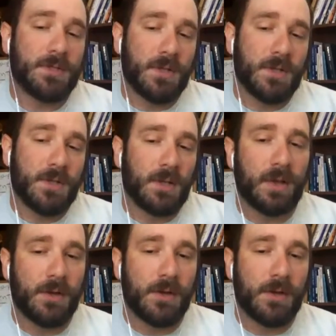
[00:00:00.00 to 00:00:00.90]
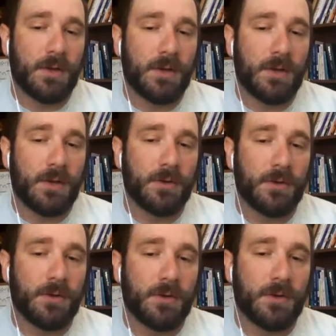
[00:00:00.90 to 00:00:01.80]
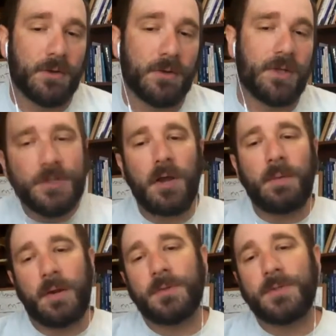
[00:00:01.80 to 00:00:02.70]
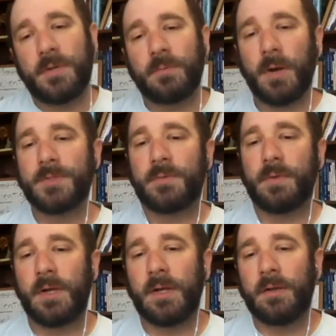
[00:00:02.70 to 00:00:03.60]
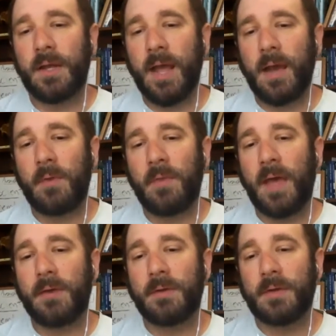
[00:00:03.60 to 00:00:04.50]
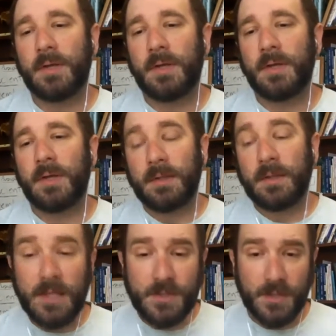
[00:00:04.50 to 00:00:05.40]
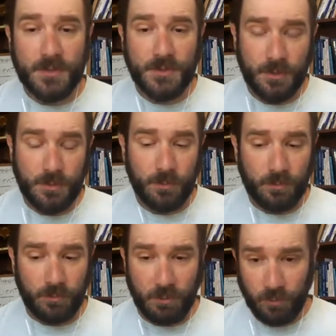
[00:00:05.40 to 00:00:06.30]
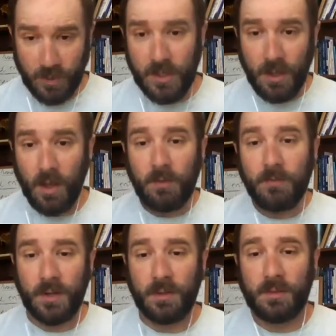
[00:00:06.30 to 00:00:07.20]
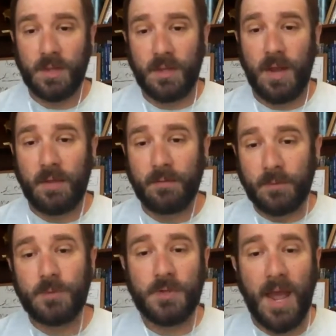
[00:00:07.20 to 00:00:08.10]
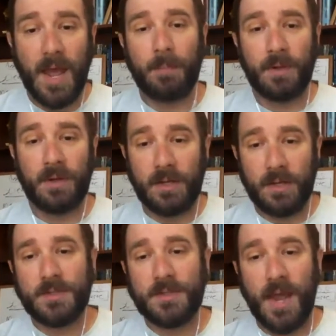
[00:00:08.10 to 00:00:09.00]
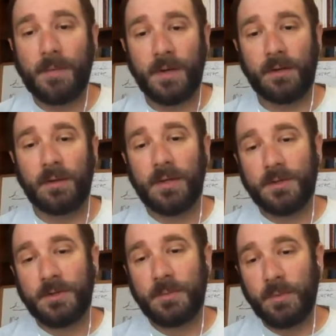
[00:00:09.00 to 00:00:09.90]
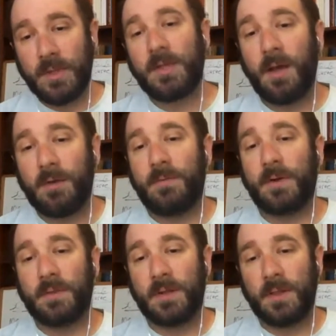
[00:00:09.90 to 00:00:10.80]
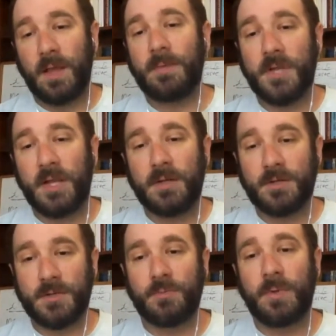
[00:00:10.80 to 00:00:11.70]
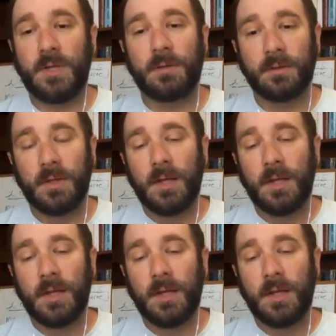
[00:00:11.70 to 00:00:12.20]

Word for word: a collective enterprise, you know, to talk about all those different parts of it and, and how that leads us to be really confident that evolution happened and is happening to be really confident that climate change is real.